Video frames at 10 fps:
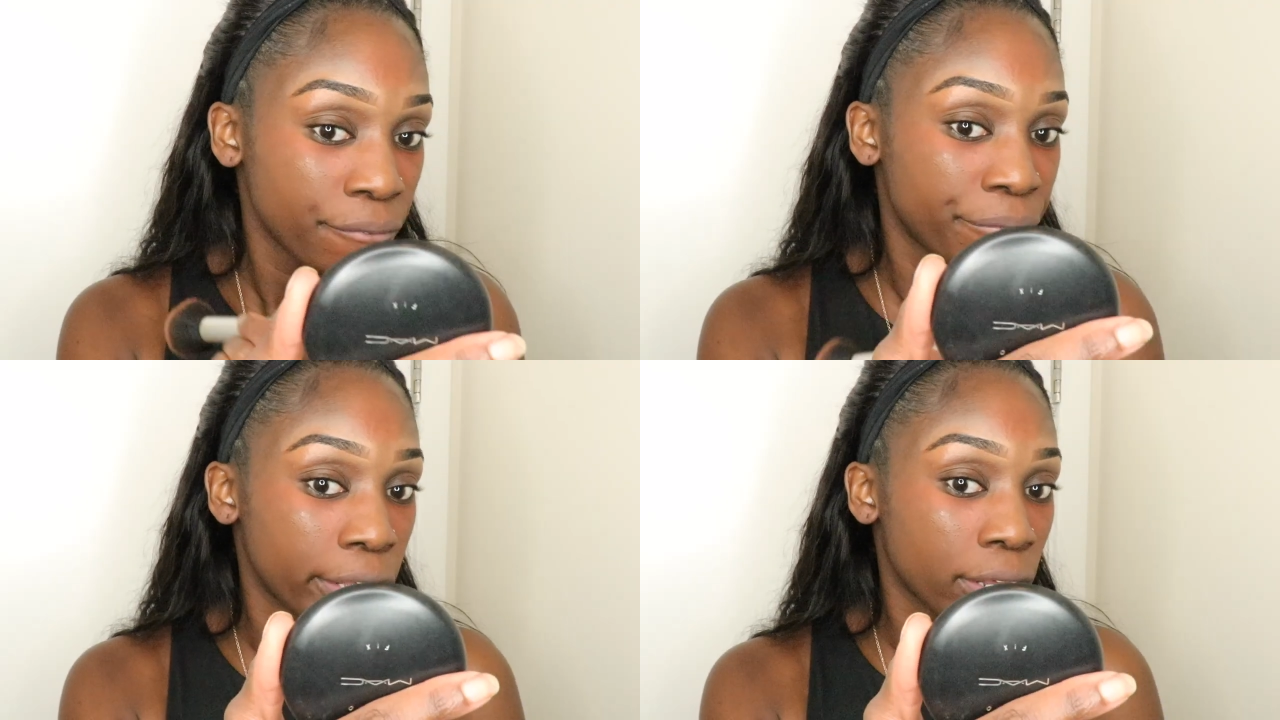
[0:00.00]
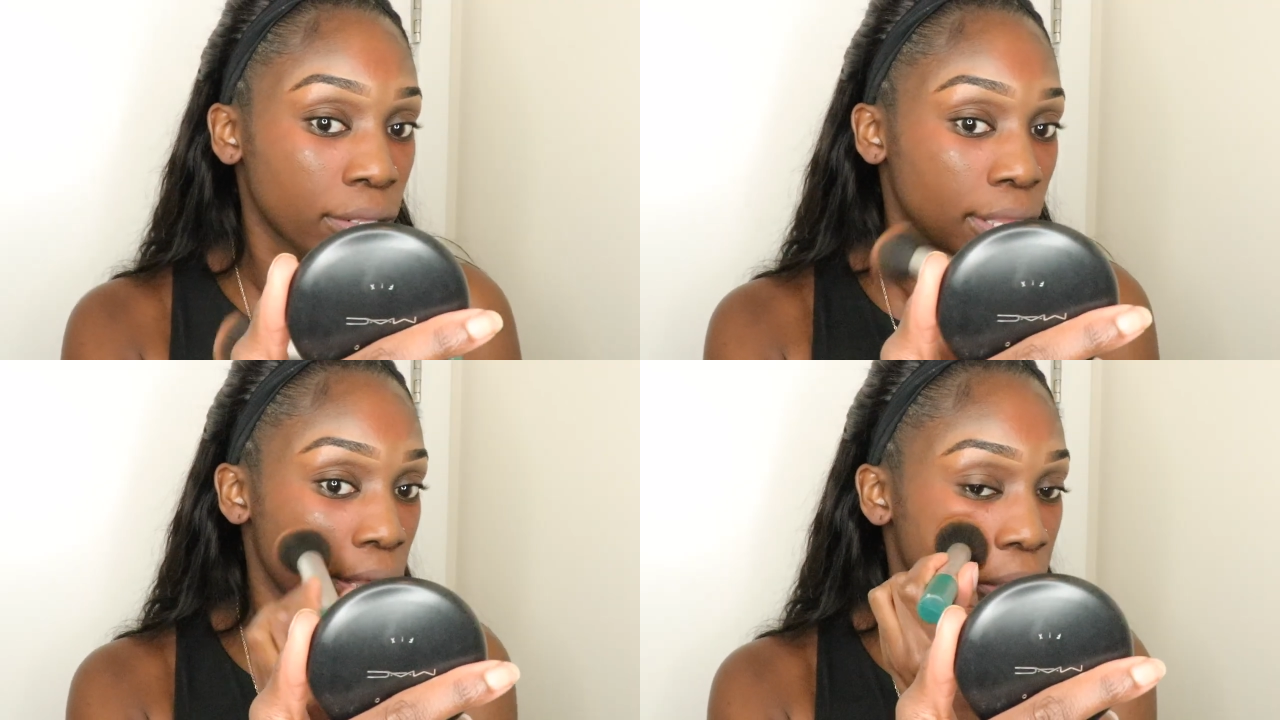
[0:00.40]

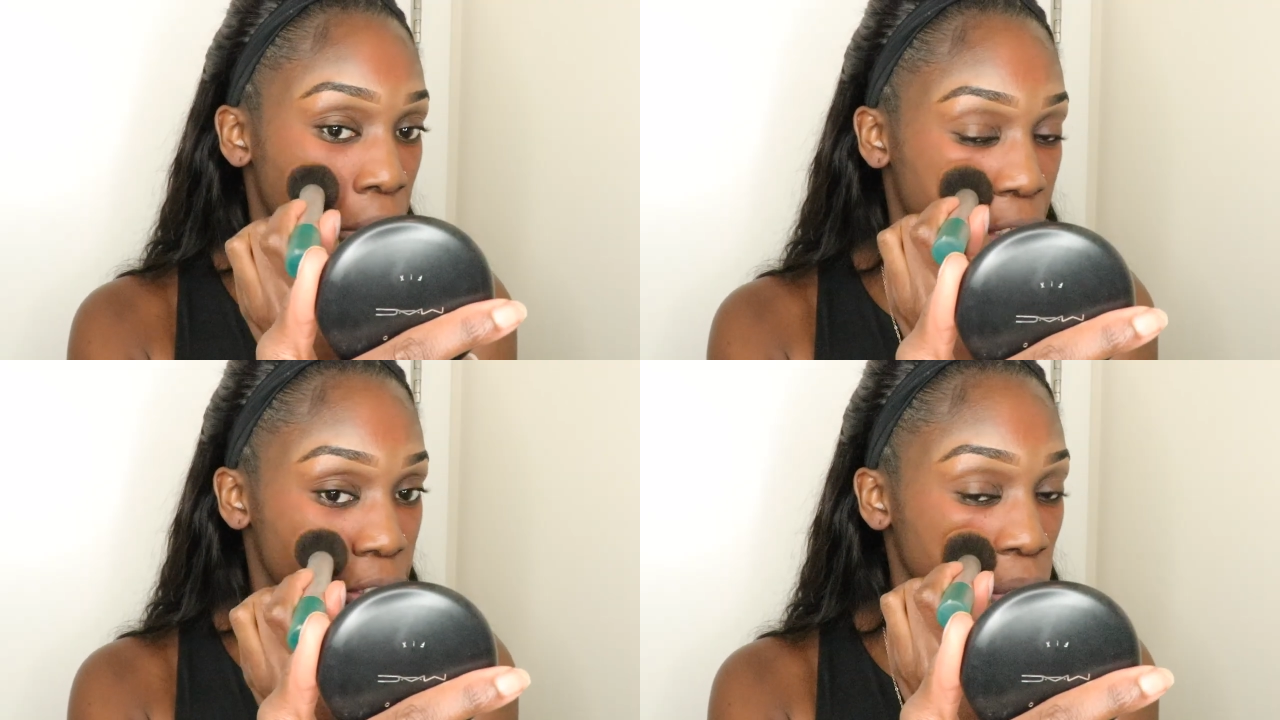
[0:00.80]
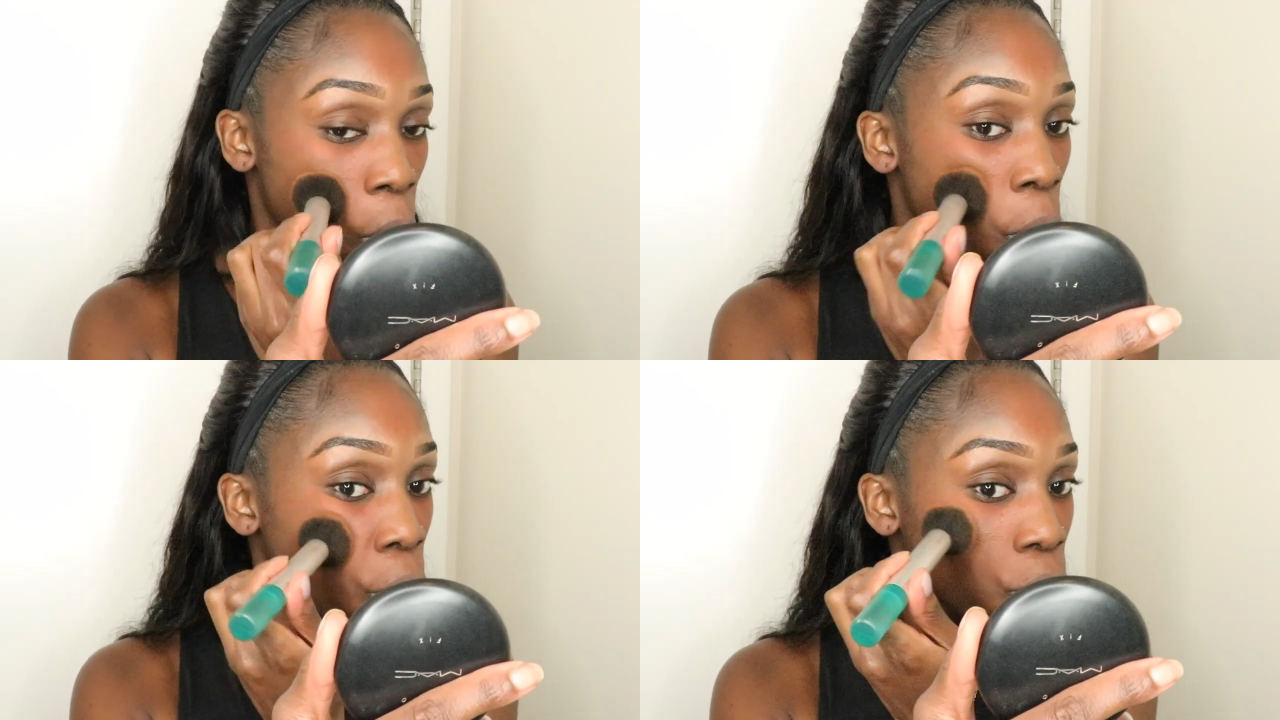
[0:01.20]
Fill in these
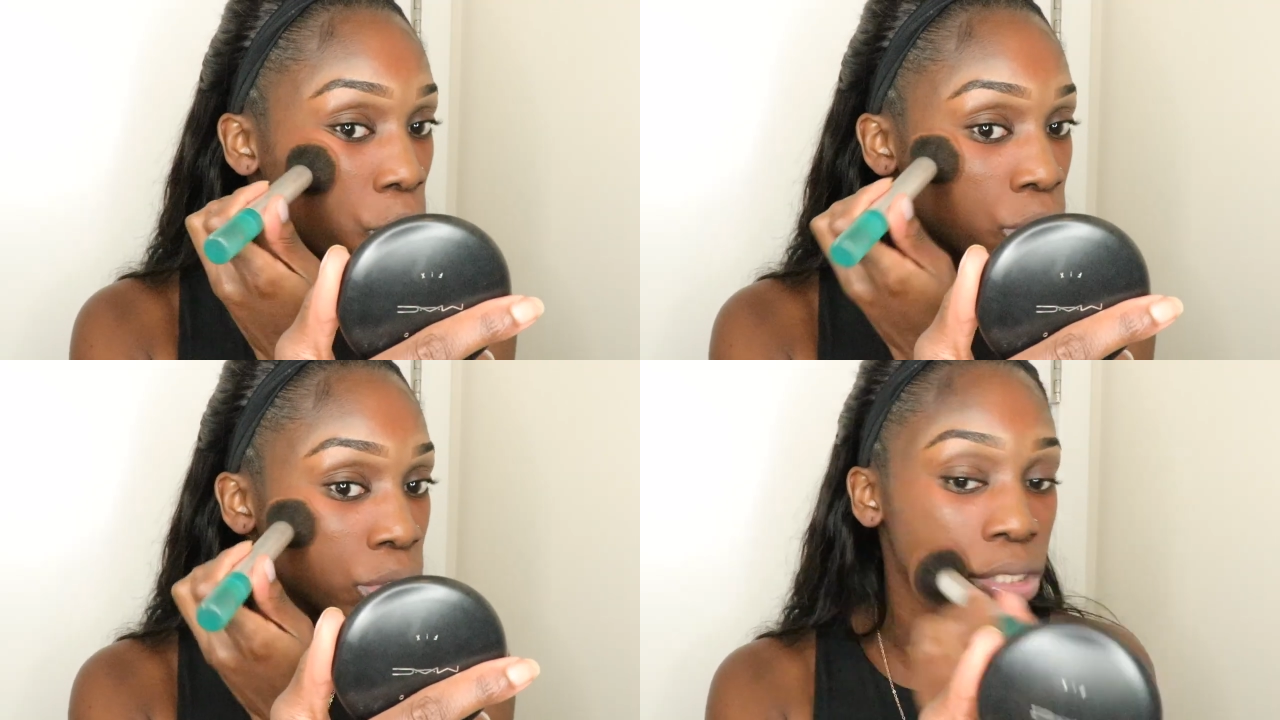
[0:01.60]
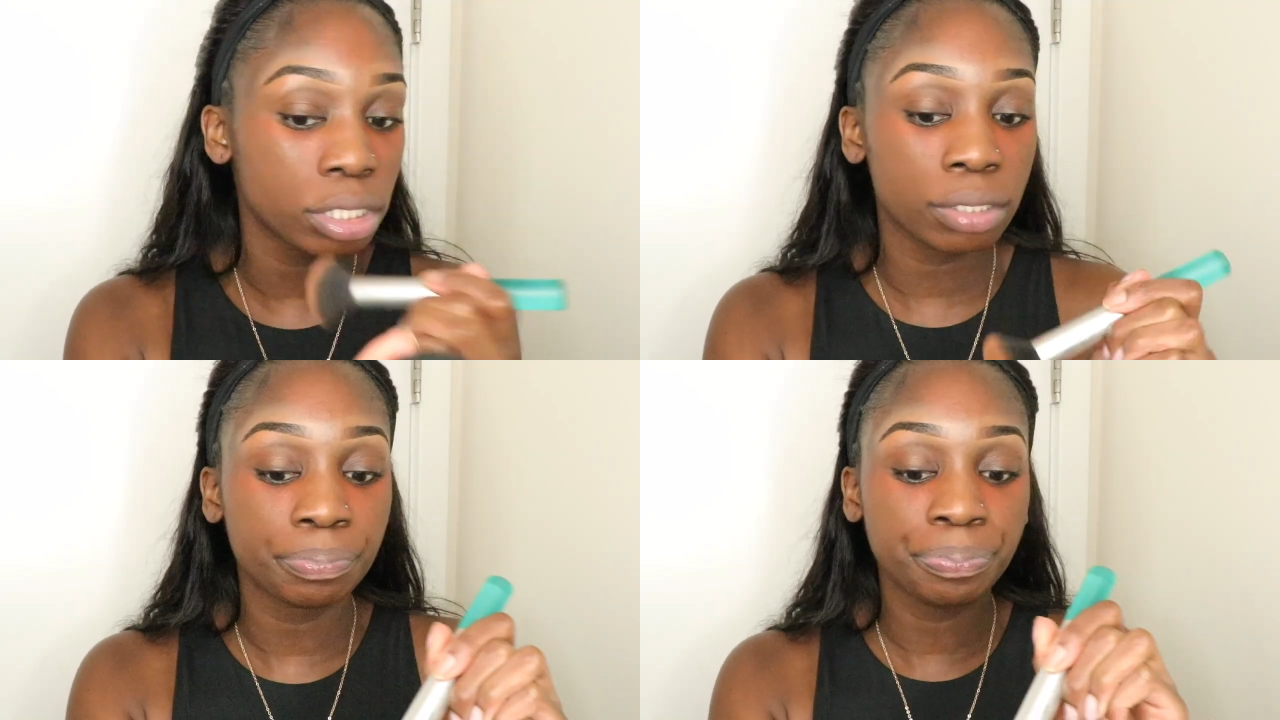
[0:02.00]

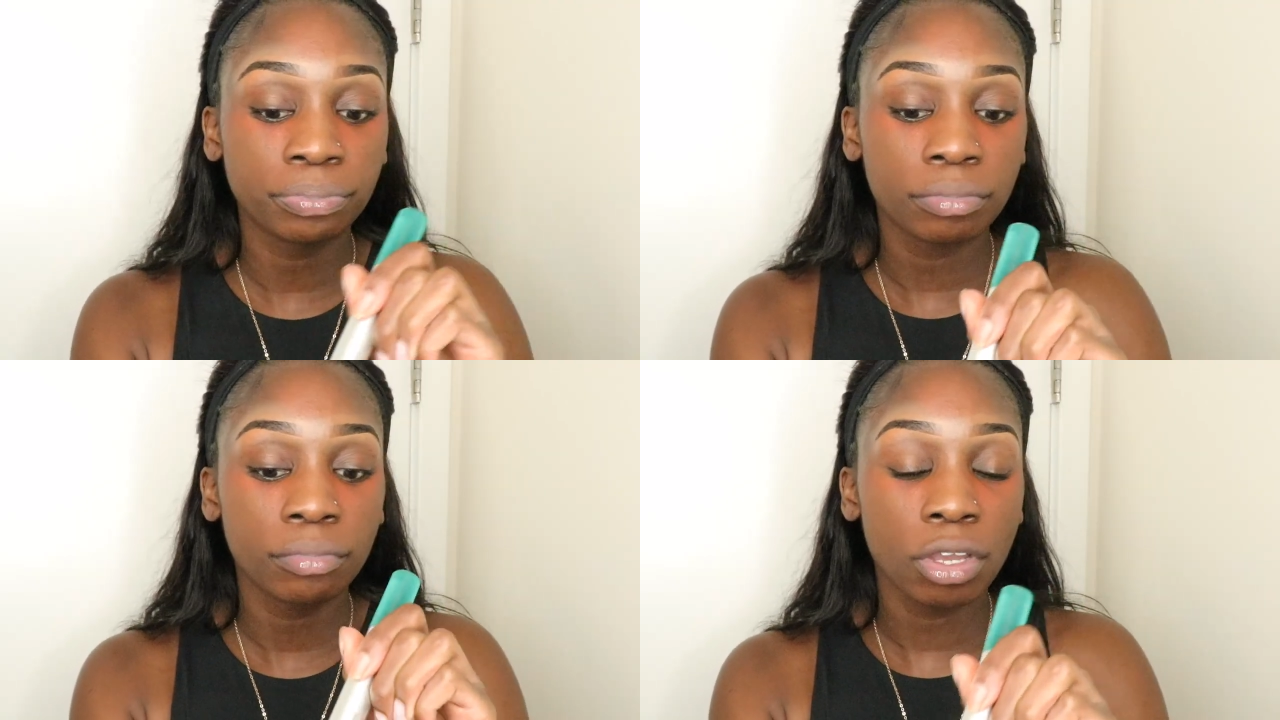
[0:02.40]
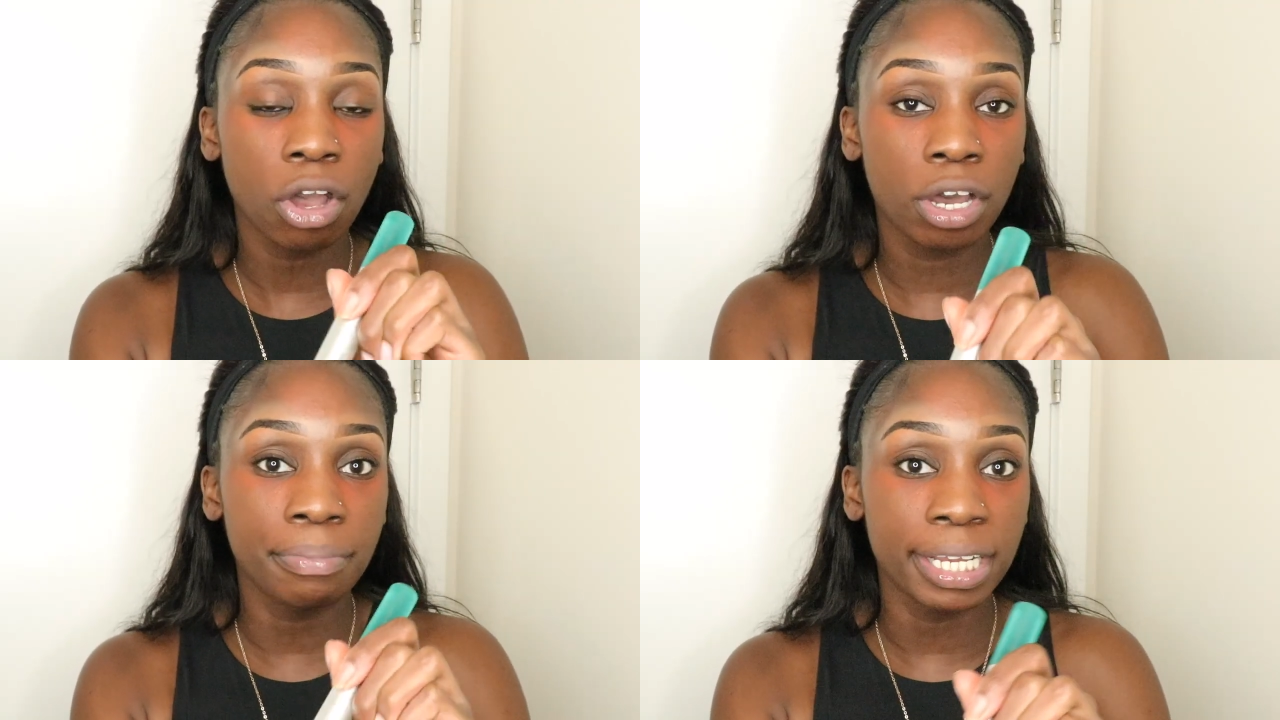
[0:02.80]
holes
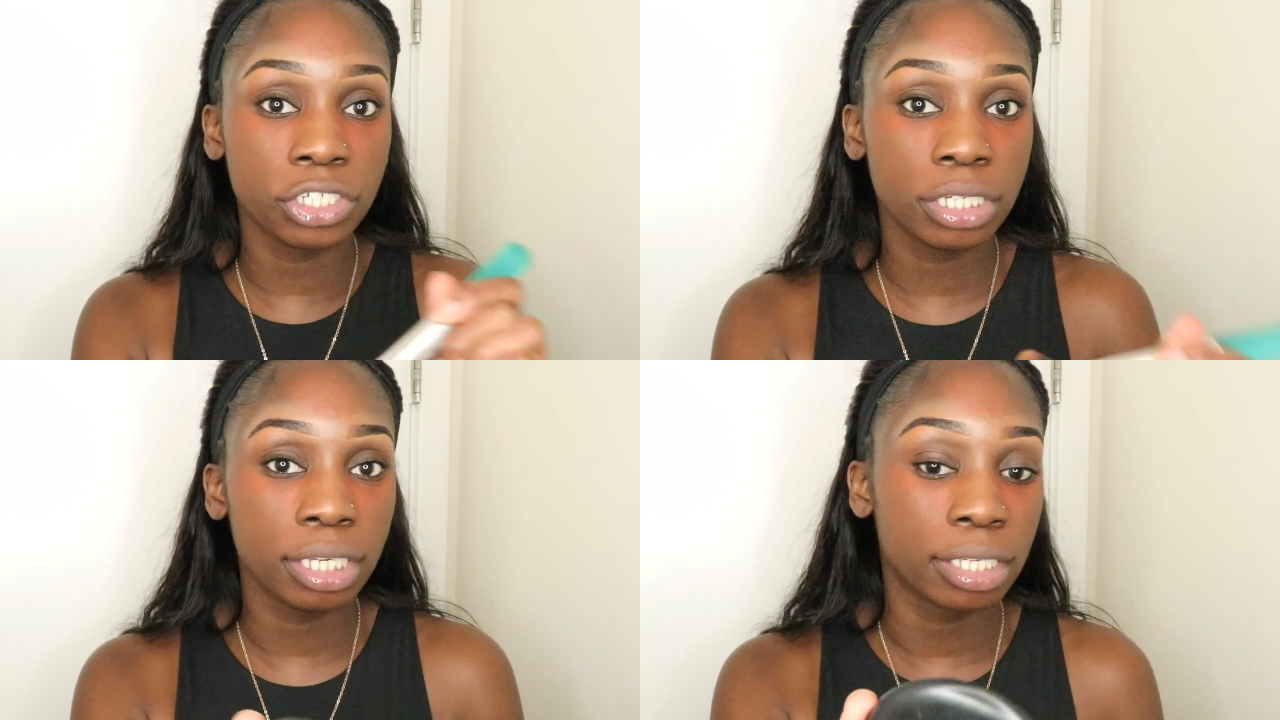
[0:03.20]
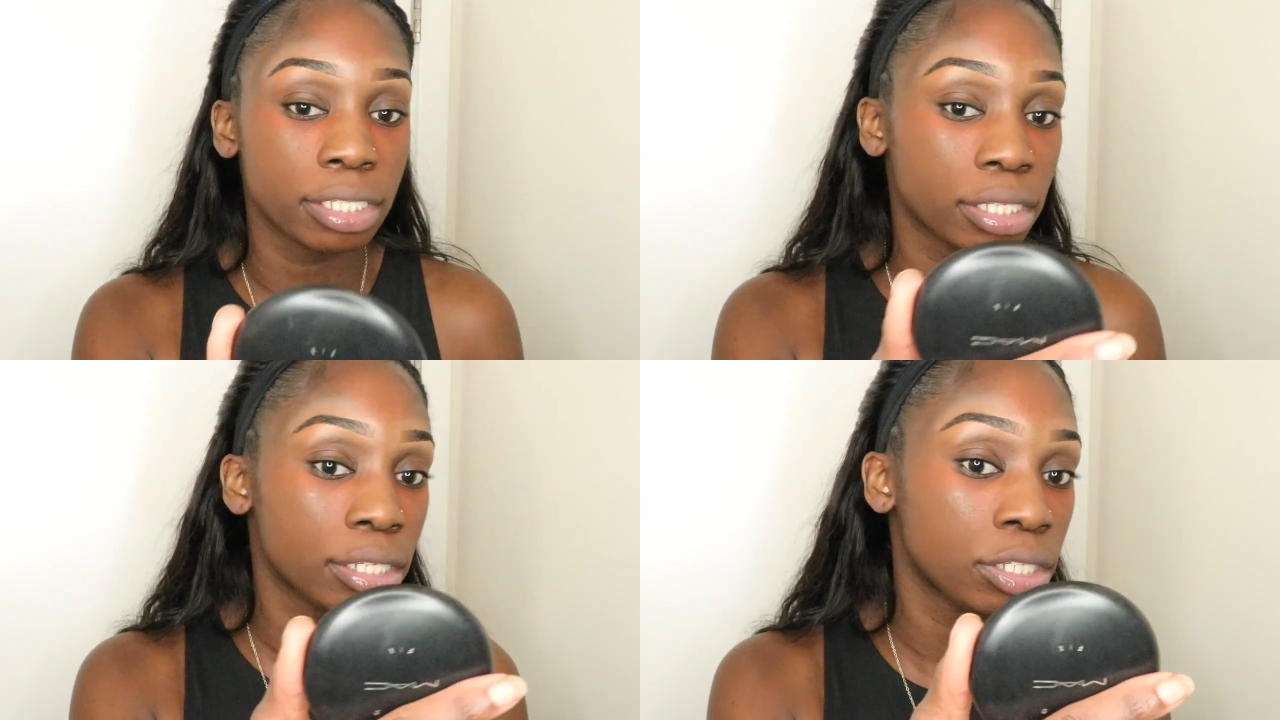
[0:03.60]
on my cheeks.